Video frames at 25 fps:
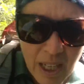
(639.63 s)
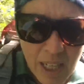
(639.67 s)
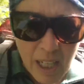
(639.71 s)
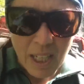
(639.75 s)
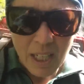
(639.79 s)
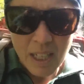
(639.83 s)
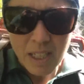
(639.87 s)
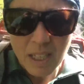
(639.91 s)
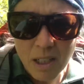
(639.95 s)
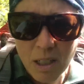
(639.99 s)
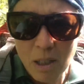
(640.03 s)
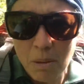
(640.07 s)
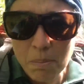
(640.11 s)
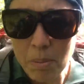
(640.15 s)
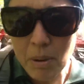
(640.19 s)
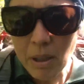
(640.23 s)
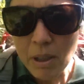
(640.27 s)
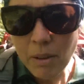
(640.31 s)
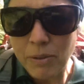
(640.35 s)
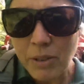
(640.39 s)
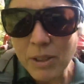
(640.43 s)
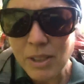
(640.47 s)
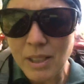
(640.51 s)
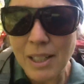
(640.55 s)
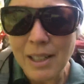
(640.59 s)
dinner,
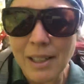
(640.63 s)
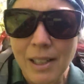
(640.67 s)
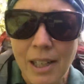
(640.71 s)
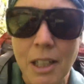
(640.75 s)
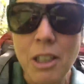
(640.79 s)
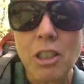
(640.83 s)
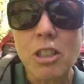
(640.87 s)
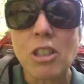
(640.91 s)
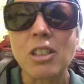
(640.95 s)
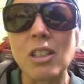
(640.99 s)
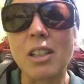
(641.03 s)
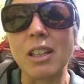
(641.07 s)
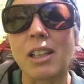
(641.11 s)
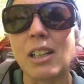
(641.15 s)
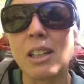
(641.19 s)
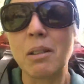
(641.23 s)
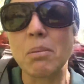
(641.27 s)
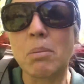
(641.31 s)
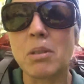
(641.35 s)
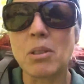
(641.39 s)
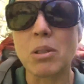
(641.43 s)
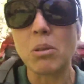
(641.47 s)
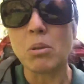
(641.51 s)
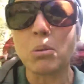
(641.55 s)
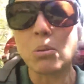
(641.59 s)
breakfast and lunch today
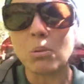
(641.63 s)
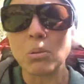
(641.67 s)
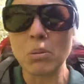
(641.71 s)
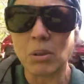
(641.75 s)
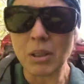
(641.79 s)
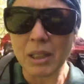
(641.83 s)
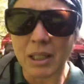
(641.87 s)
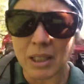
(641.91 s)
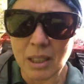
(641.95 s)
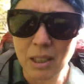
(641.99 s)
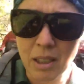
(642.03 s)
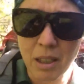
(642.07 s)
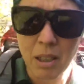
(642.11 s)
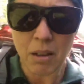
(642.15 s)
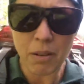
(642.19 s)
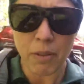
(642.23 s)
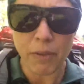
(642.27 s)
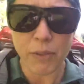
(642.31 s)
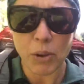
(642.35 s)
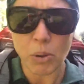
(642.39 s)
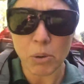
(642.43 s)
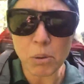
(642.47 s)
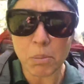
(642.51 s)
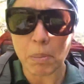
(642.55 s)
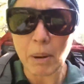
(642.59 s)
was all
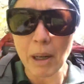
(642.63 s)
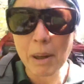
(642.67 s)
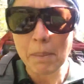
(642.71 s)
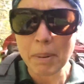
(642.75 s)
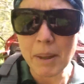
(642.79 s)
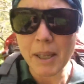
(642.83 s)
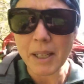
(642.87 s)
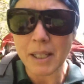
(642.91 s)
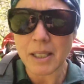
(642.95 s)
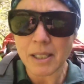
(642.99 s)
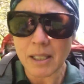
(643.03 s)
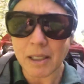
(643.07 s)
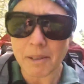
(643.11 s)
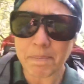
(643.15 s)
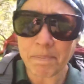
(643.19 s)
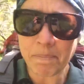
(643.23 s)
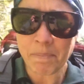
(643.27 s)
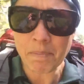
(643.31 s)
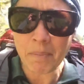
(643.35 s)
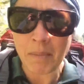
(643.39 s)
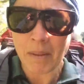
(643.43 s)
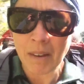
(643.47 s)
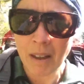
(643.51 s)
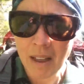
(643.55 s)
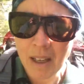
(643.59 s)
fueled by pizza.
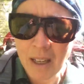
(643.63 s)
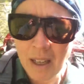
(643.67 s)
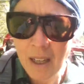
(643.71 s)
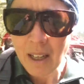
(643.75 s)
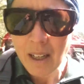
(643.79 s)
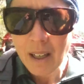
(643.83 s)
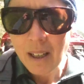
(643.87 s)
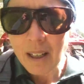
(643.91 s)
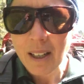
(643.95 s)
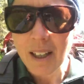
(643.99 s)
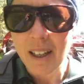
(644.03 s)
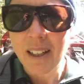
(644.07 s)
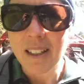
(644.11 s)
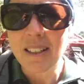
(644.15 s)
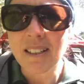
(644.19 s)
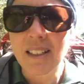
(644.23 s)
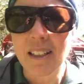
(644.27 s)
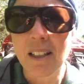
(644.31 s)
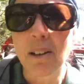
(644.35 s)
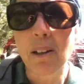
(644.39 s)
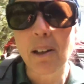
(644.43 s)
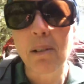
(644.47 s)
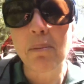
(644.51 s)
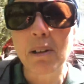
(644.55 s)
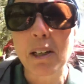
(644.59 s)
Can't
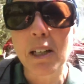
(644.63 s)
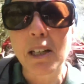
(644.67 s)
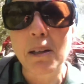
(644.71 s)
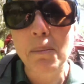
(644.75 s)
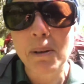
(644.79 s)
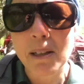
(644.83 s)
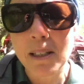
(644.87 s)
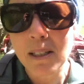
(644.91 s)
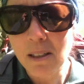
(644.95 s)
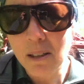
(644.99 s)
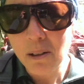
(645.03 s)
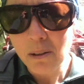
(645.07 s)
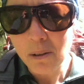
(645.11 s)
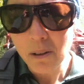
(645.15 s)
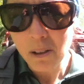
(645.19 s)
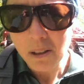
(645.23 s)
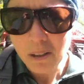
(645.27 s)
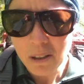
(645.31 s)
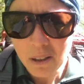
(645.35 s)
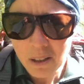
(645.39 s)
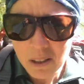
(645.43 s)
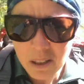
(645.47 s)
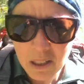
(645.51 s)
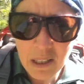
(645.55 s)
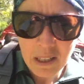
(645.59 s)
say I recommend it on
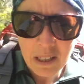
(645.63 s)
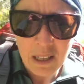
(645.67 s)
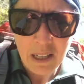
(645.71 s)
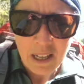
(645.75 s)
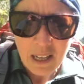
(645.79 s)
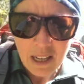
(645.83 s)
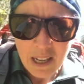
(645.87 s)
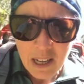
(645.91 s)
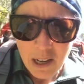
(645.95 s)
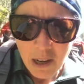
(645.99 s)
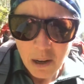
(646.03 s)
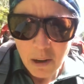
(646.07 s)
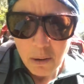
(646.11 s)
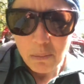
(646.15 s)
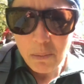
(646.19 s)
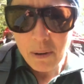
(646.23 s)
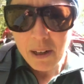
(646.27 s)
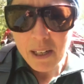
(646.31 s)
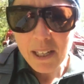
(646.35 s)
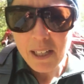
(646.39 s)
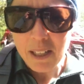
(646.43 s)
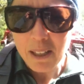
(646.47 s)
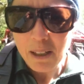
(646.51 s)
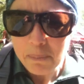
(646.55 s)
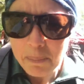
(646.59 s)
a
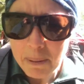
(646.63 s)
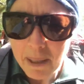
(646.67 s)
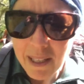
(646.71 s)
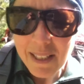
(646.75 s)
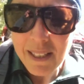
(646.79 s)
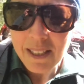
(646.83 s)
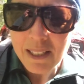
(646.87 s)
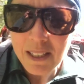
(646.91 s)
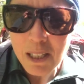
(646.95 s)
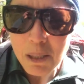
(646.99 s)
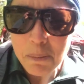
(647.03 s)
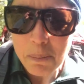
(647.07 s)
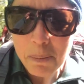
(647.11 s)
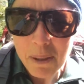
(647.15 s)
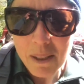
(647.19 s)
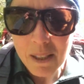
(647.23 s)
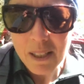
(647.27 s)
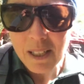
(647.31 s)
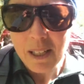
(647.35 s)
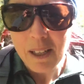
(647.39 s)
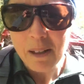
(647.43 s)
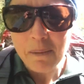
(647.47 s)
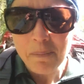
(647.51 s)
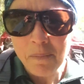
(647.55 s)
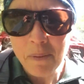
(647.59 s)
regular basis, but
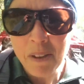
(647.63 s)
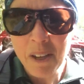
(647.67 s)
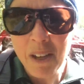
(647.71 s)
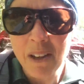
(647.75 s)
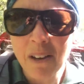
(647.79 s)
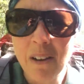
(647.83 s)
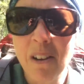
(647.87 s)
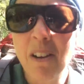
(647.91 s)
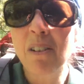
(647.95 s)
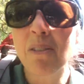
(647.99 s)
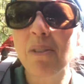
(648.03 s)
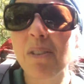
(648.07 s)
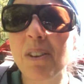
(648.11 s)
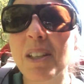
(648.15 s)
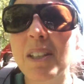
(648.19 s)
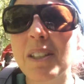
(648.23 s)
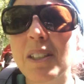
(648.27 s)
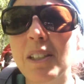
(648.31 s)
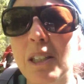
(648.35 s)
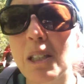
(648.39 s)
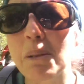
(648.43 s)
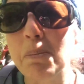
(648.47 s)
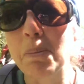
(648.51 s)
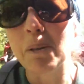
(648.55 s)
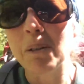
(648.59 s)
for this
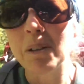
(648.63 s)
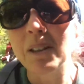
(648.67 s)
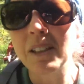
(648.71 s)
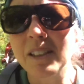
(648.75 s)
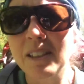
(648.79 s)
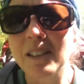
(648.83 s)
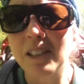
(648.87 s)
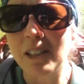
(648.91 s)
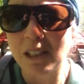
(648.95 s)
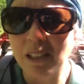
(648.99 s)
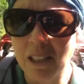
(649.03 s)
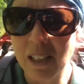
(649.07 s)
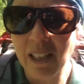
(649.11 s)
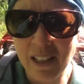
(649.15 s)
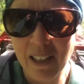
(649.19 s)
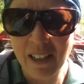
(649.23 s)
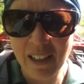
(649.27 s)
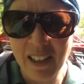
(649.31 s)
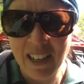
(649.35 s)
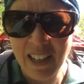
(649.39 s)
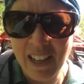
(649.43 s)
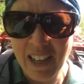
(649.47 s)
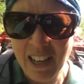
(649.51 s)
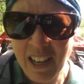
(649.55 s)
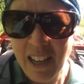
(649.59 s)
experience it's
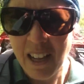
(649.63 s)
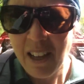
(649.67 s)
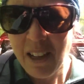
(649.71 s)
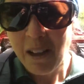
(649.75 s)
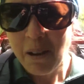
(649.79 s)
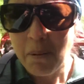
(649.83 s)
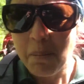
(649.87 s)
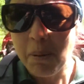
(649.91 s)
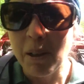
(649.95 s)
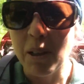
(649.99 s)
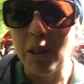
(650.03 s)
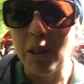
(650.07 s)
been a